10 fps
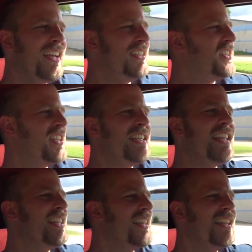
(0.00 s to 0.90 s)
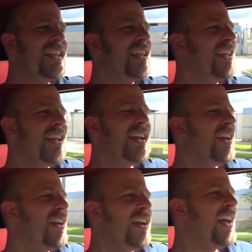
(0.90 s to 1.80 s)
Yeah, it's like sunny outside.
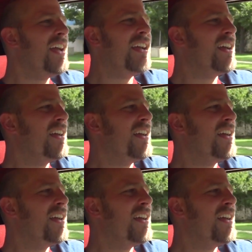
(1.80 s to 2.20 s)
It's kind of hot.